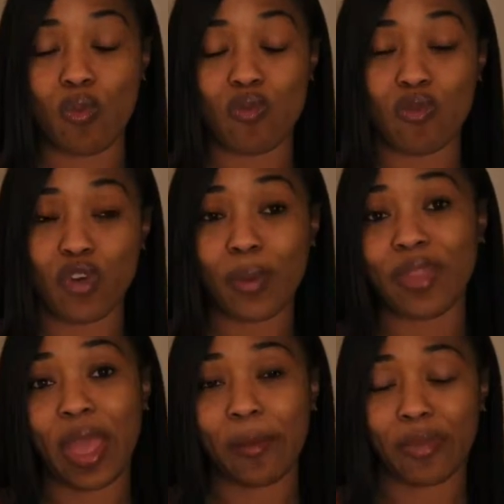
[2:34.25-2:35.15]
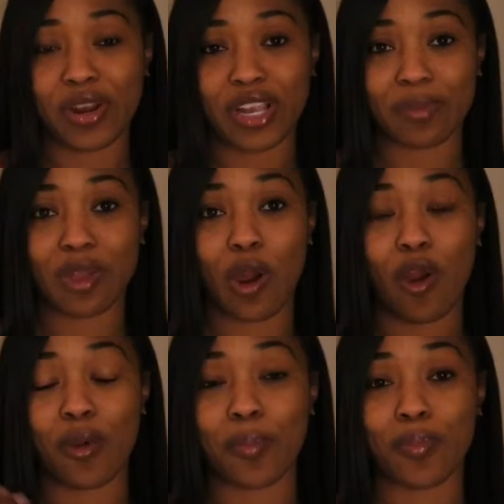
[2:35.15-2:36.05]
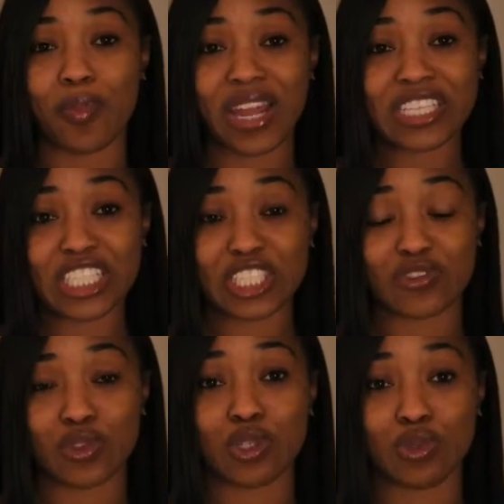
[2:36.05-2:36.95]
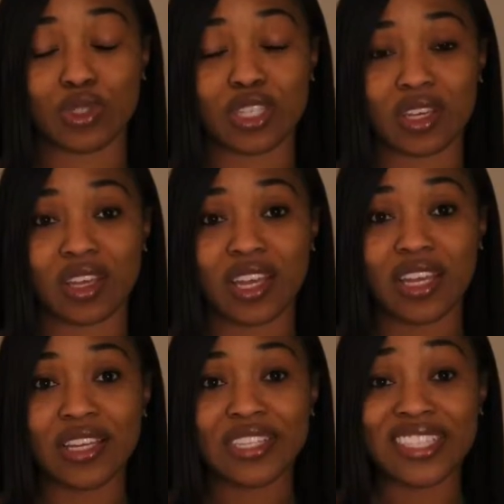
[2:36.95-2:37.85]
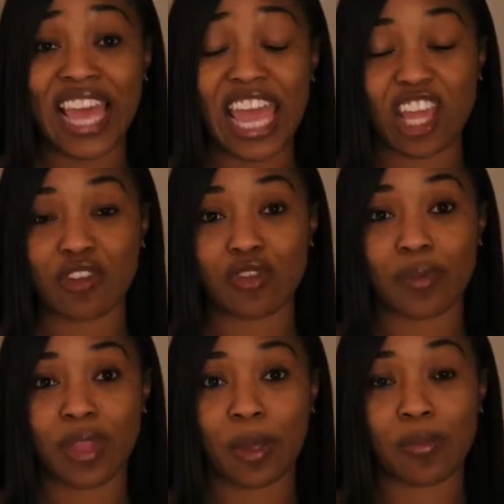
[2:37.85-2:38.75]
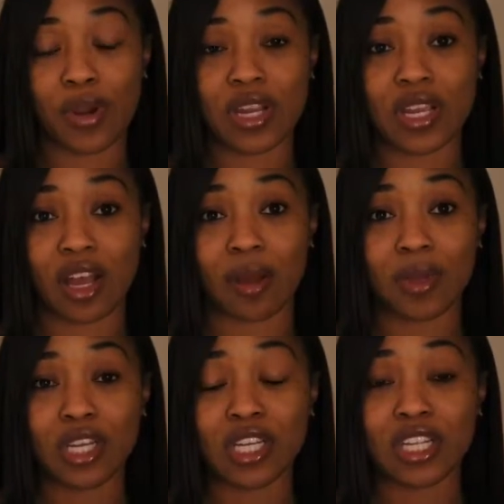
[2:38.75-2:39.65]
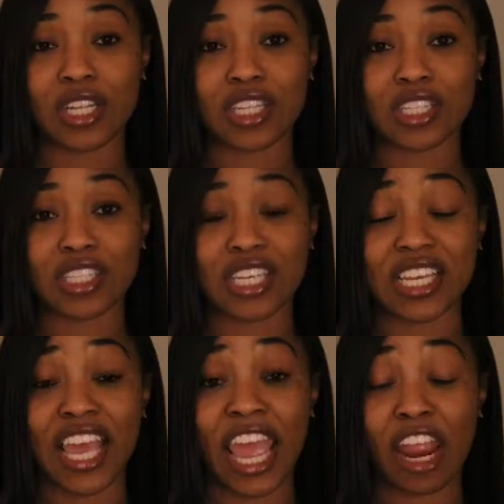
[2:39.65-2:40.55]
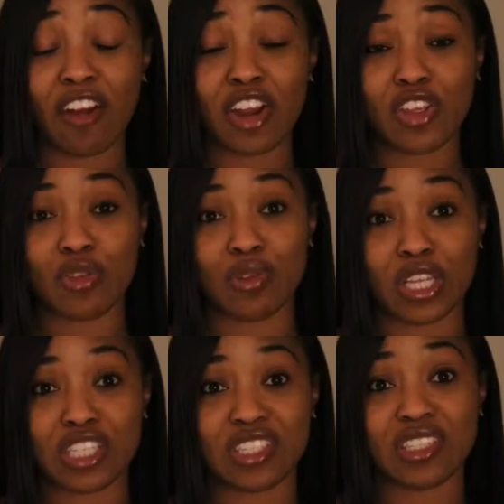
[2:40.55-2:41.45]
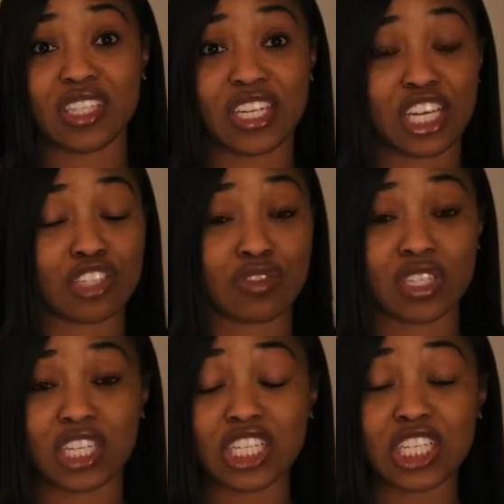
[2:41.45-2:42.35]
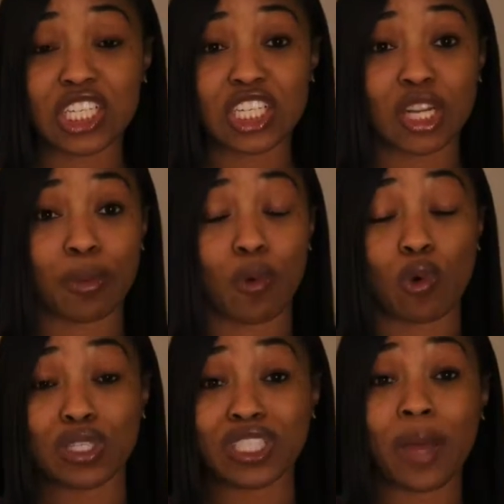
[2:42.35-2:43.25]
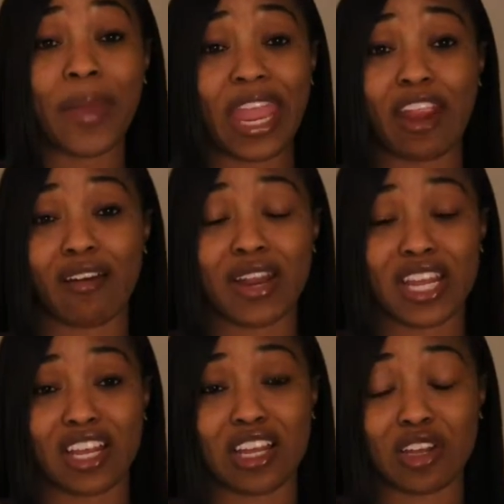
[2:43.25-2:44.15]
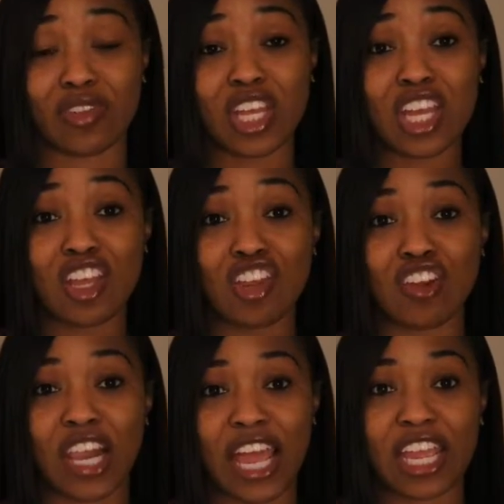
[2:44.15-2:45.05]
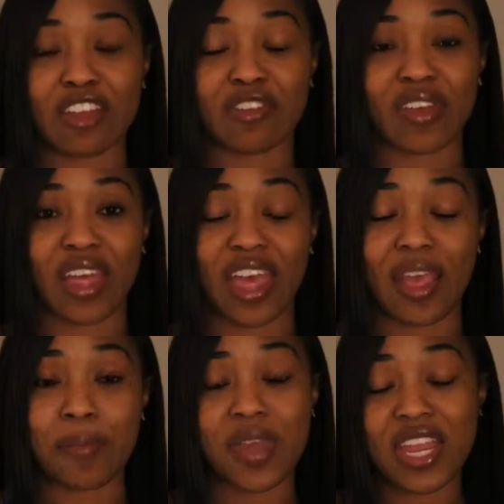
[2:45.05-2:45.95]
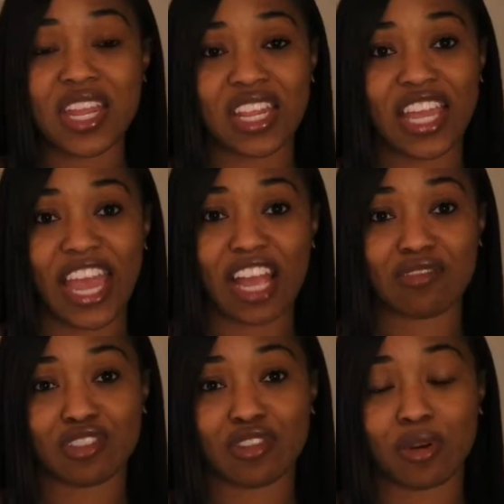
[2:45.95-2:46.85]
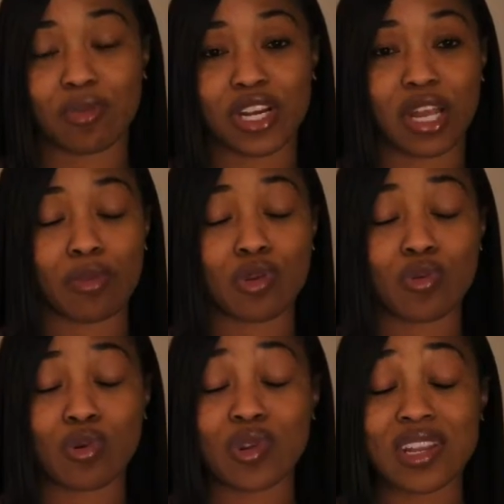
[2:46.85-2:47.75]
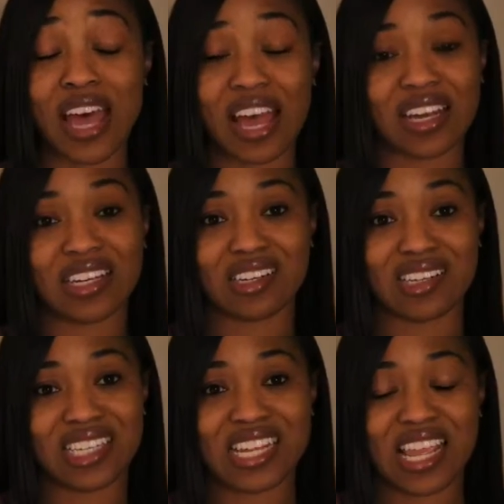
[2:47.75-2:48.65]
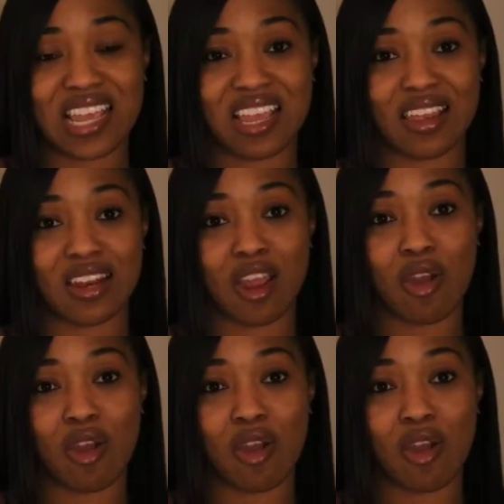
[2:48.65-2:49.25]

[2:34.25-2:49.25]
from that breakup. There are lessons for you to take from that breakup to carry you into the next relationship or some area of your life. Immediately after a breakup, you will not understand